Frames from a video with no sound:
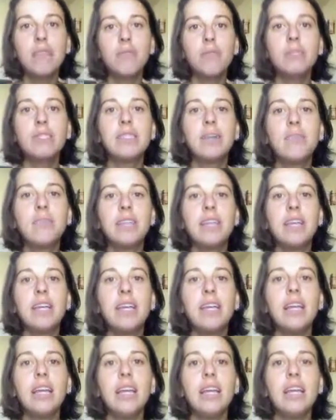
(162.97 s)
there was
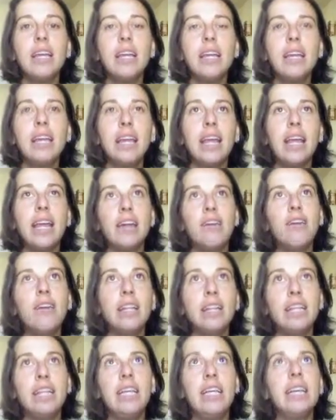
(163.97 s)
something
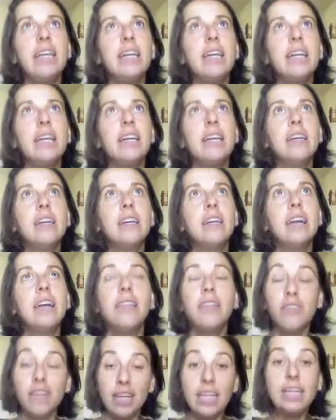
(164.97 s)
inherently,
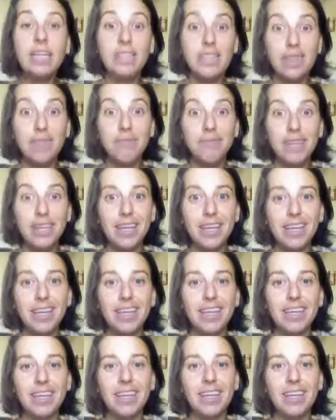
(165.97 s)
and there is something